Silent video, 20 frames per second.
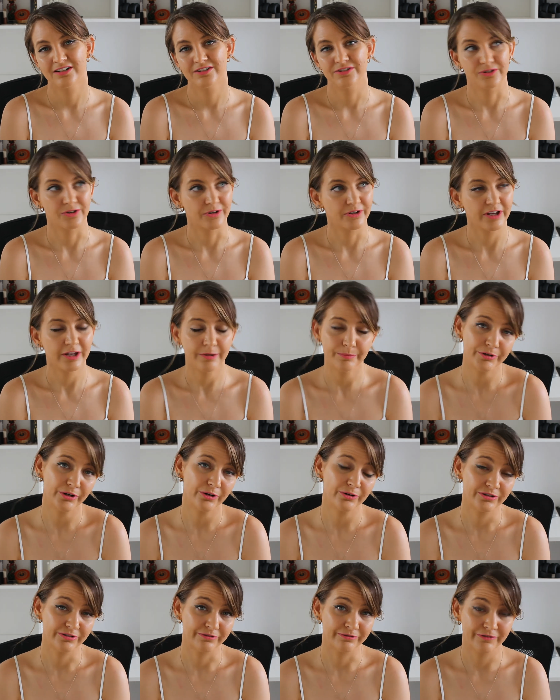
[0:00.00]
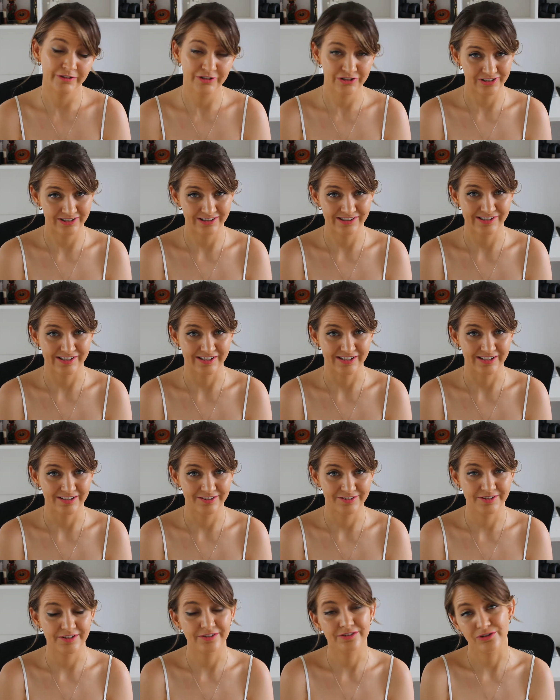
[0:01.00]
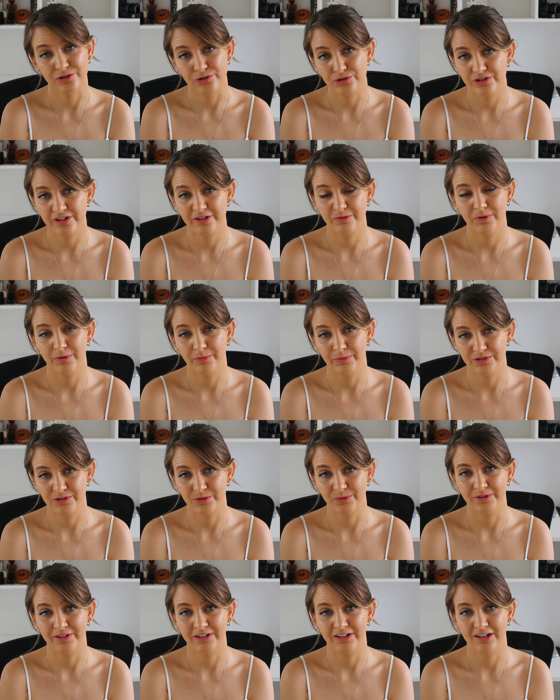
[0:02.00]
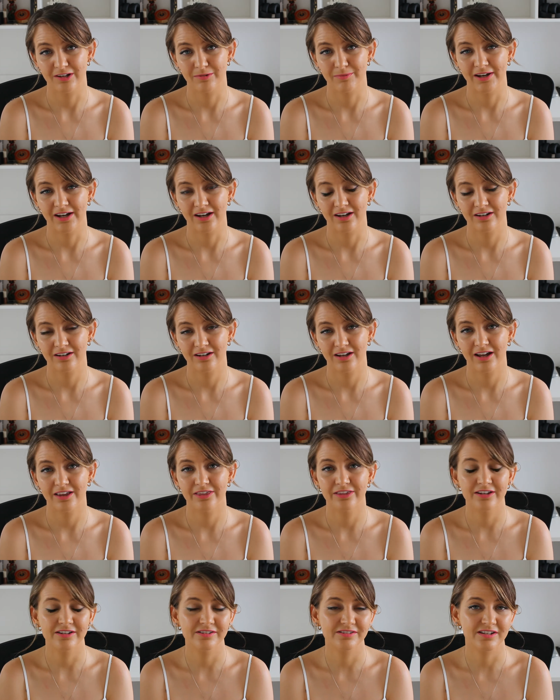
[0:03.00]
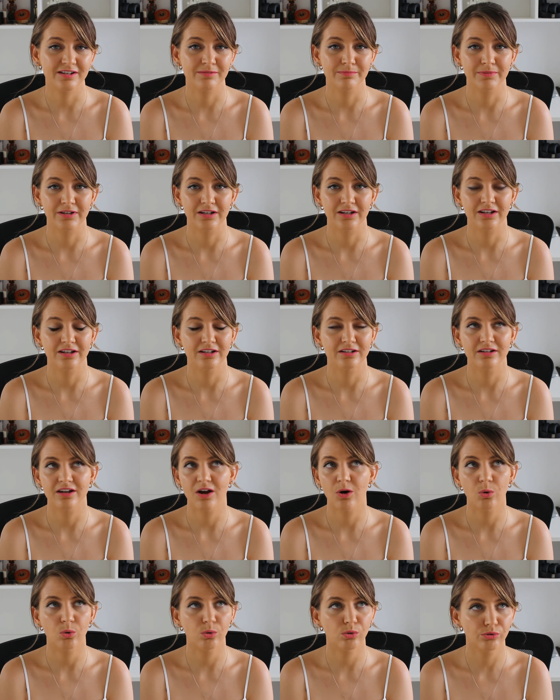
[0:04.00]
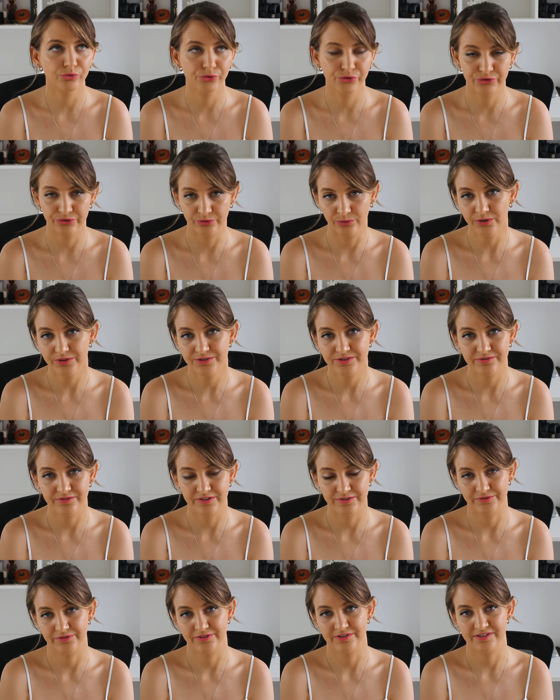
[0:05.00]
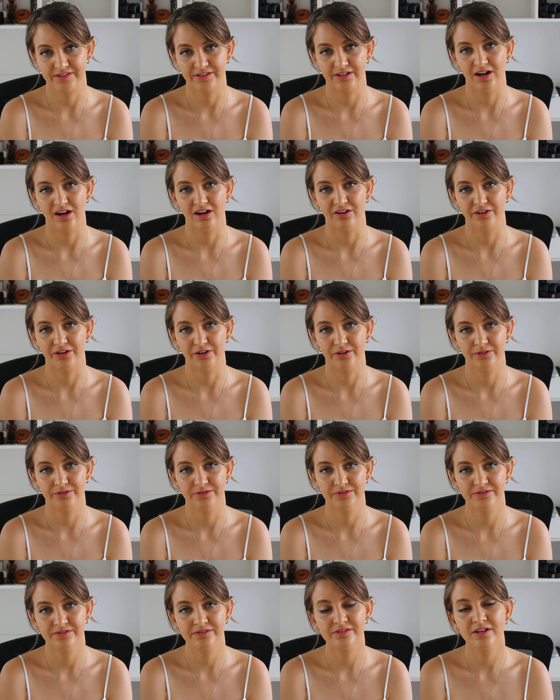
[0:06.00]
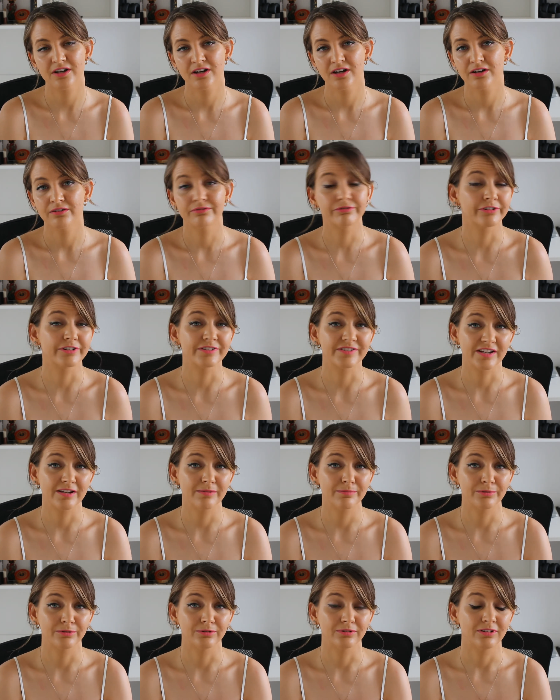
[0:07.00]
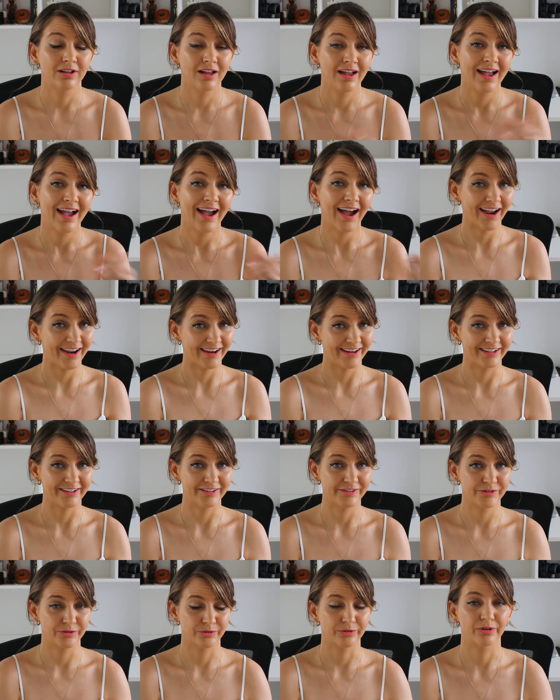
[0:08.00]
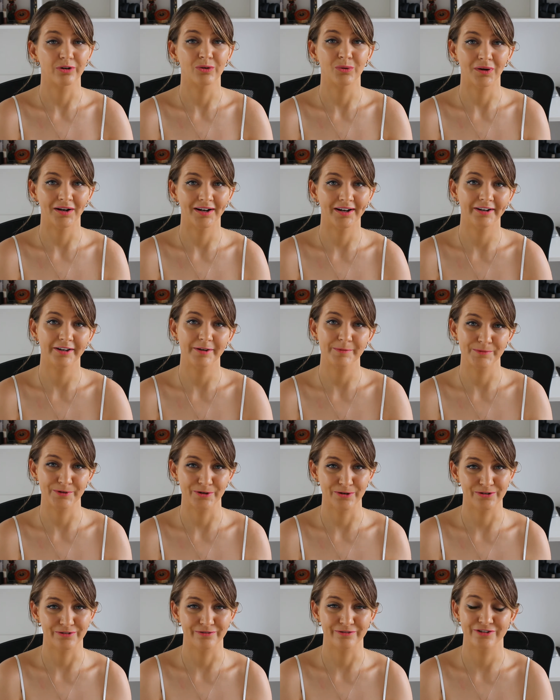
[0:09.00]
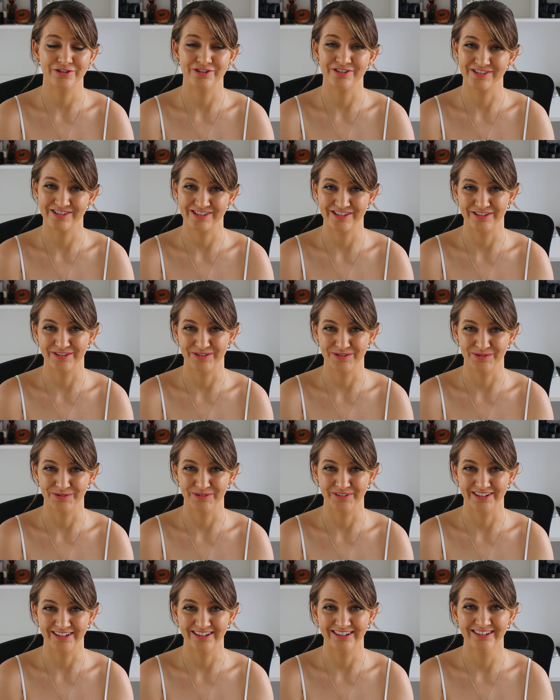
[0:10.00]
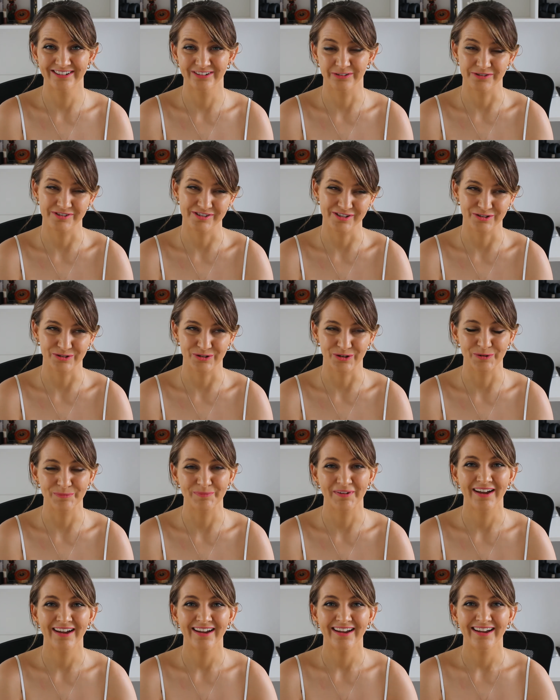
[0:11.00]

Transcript: So immunodeficiencies is usually what we're talking about, and these can be in all sorts of different scenarios. For example, AIDS, or acquired immunodeficiency disorder or syndrome,